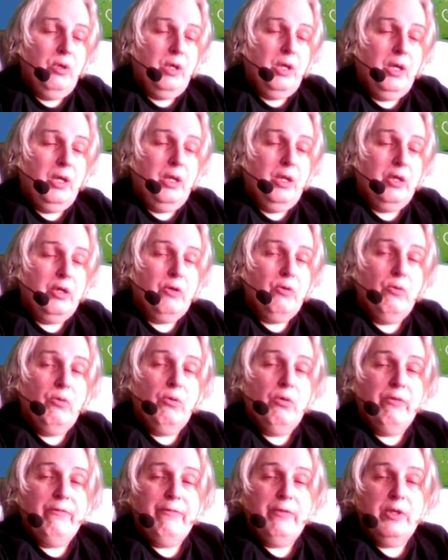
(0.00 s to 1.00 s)
and go
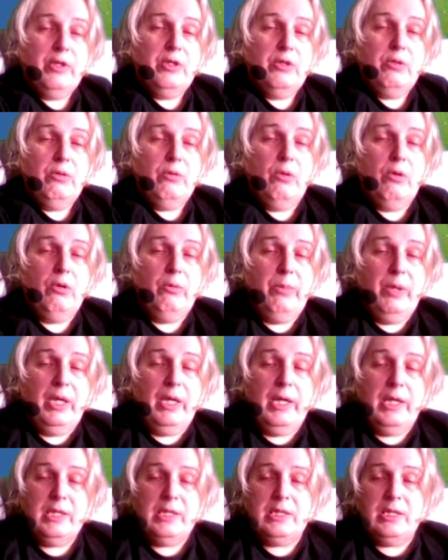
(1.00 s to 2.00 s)
over to
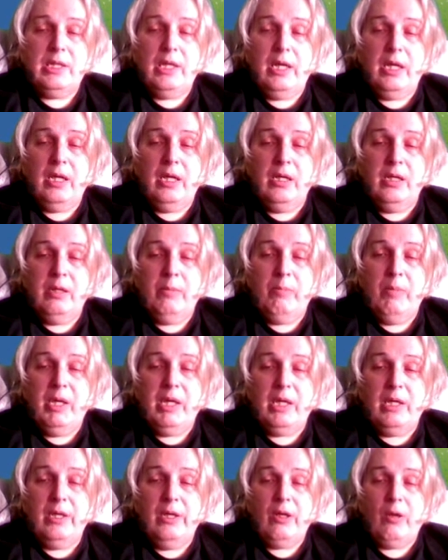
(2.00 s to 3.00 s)
OBS and make
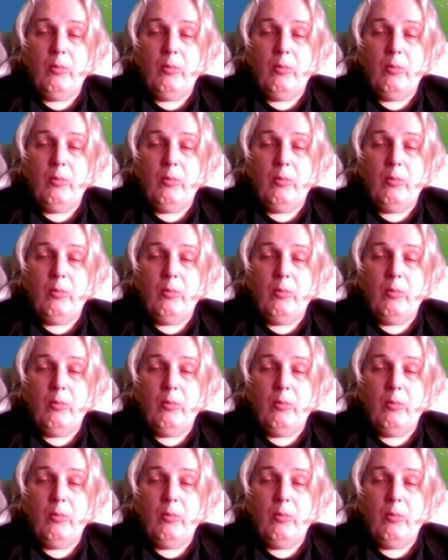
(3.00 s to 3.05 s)
a little